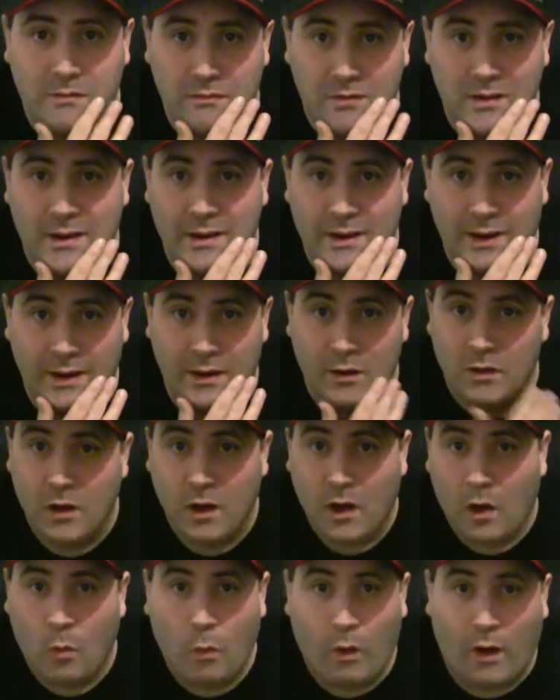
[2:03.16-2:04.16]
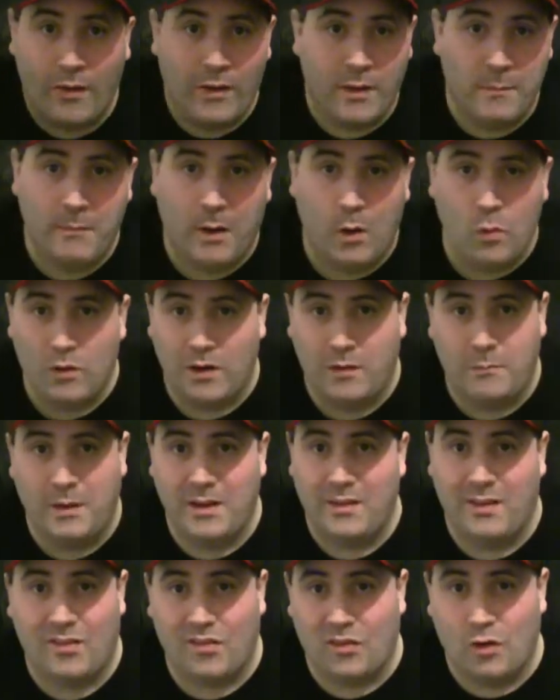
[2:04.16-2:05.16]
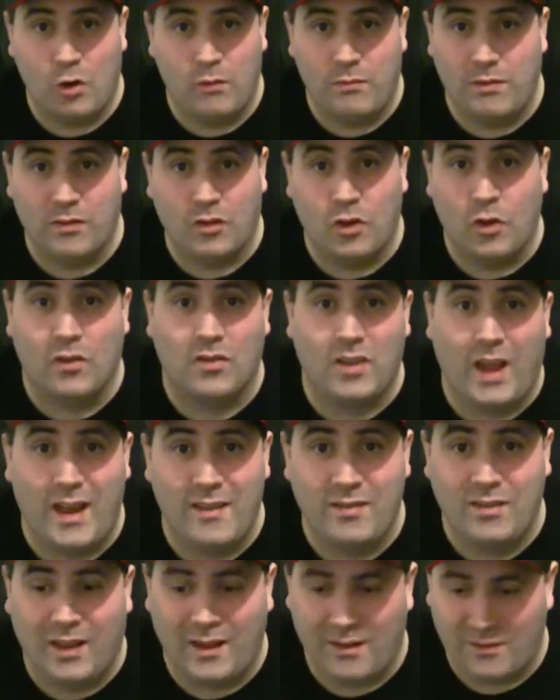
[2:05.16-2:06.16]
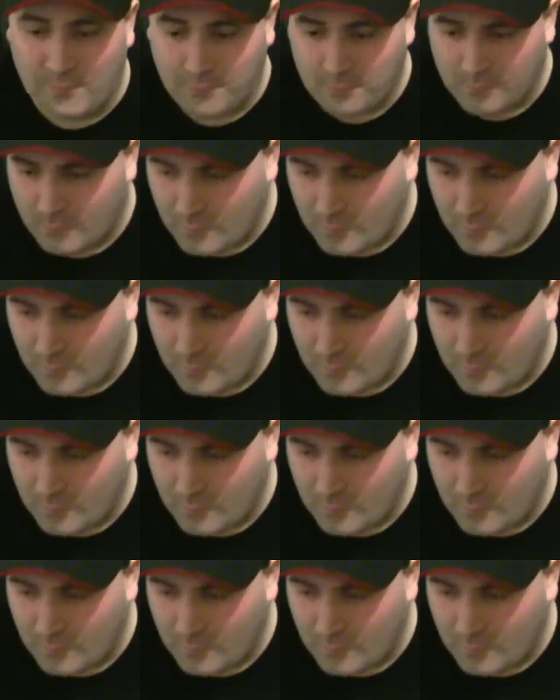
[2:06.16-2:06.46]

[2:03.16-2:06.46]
filling in while they moulded me this tooth. It took 10 days.